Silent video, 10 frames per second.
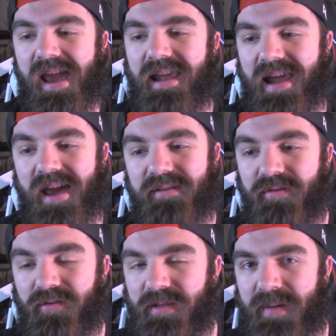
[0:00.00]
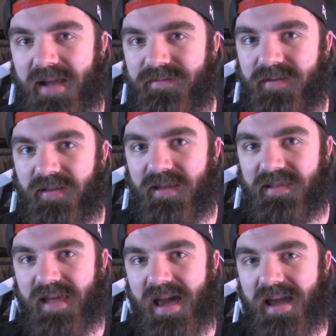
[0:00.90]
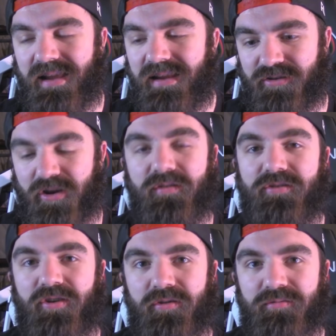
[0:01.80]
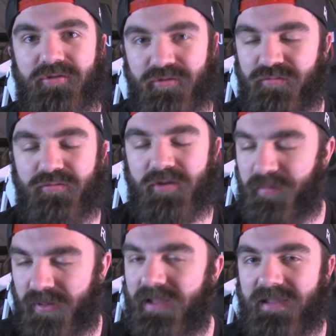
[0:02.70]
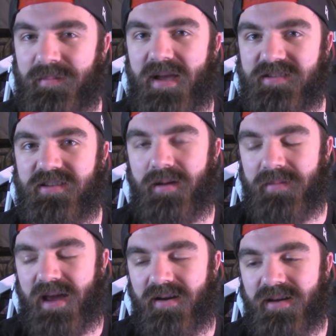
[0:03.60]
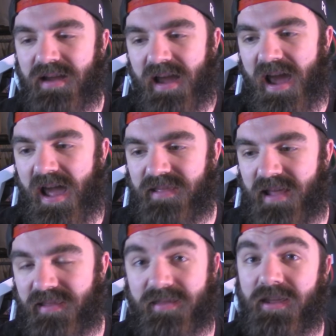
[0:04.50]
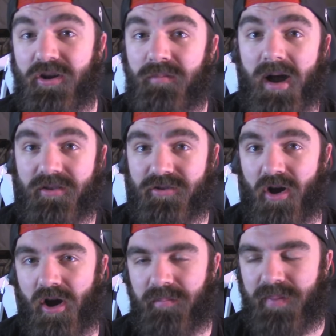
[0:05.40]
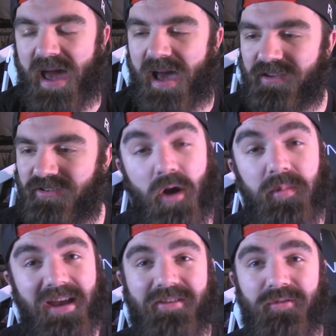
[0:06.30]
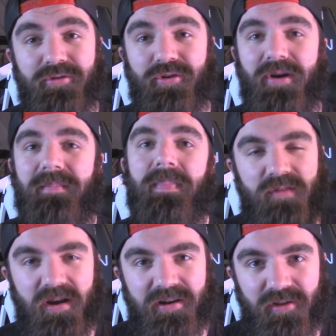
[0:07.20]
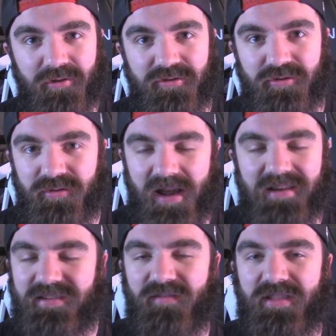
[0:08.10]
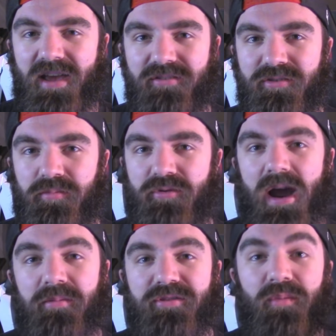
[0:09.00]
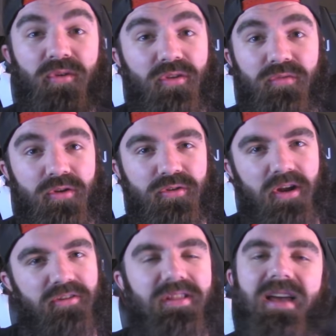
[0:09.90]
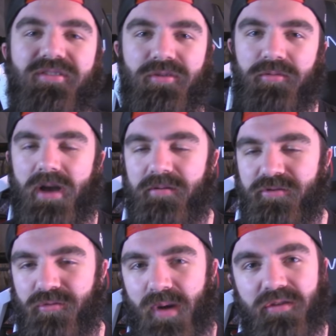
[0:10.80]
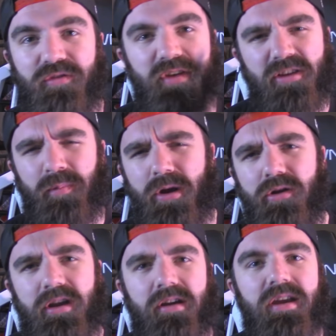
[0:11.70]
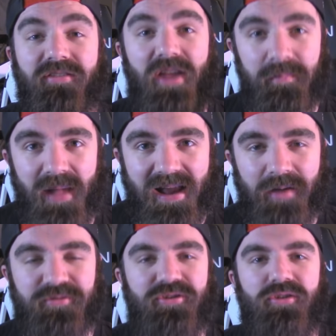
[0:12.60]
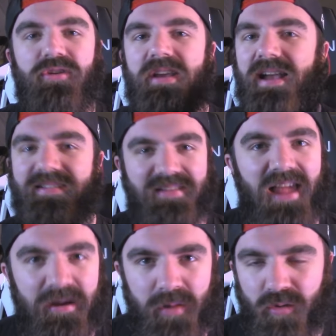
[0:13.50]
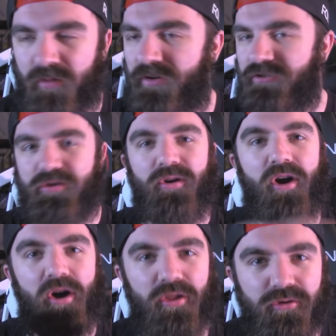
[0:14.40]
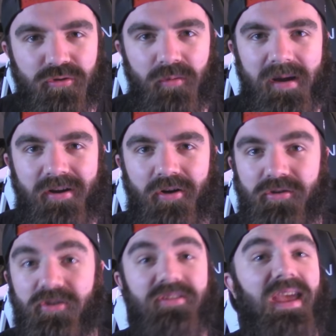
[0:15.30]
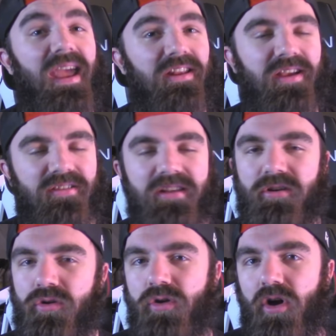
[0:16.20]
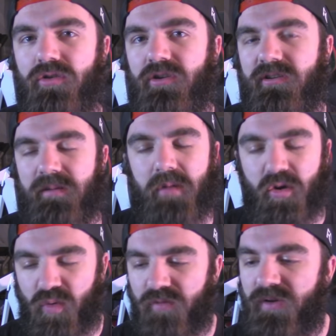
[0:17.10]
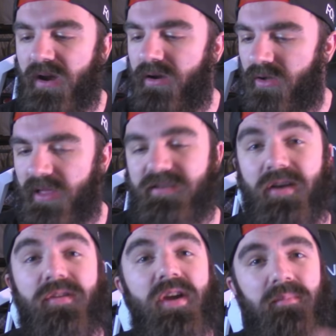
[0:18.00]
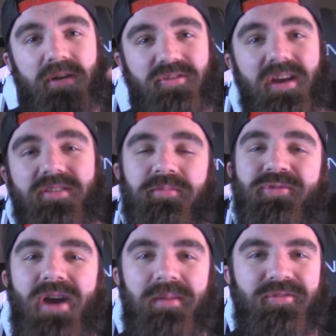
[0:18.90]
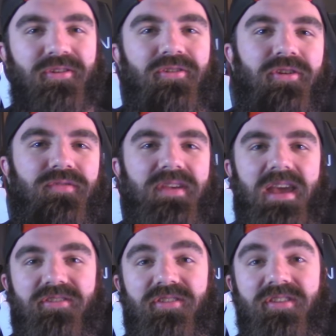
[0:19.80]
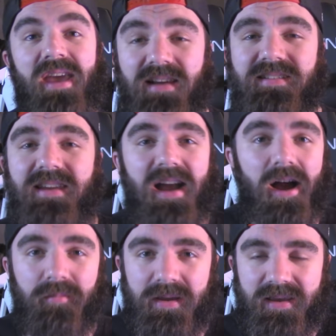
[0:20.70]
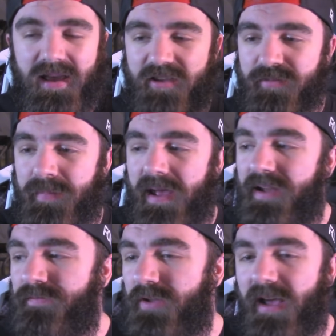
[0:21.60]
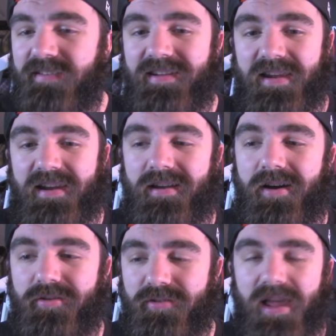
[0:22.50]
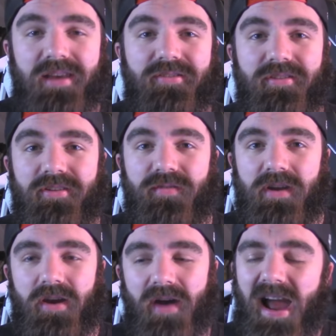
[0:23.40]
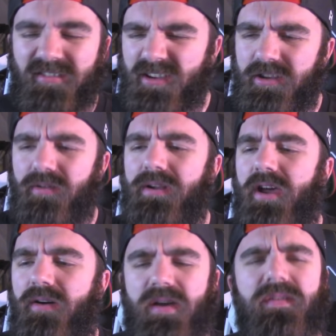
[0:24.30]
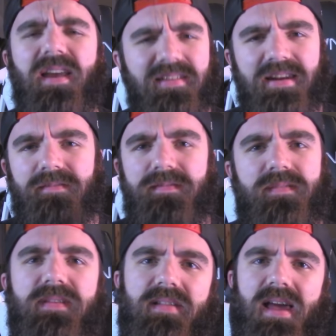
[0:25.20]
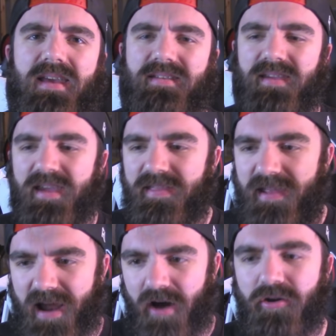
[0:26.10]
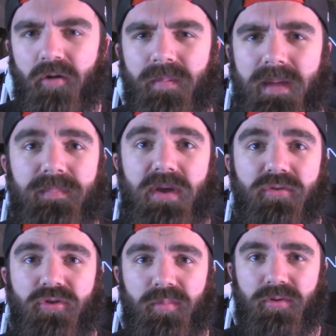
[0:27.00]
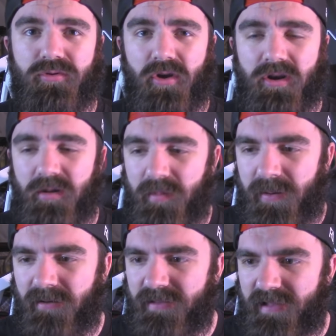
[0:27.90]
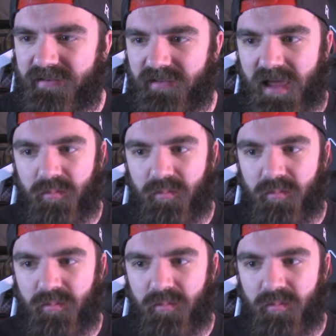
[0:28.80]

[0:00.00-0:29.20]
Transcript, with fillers: and I have a really bad feeling that, that the servers are just completely messed up now and that the theater mods are back. So I hope you guys do enjoy. We are very close to 97,000 subscribers and we're on the road to 100,000 subscribers as well. So if you guys are brand new here, you guys like Black Ops 2, you guys like Modern Warfare 2, all those throwback Call of Duties, and you guys like the new Call of Duties like Modern Warfare and all that stuff, make sure you guys subscribe, turn on notifications. And honestly, I'll make you guys a bet. If you guys can hit 100 likes on this video, actually, you know what? No, if you guys can hit 50 likes, then I'll go play BO2 Plutonium. Apparently, that's a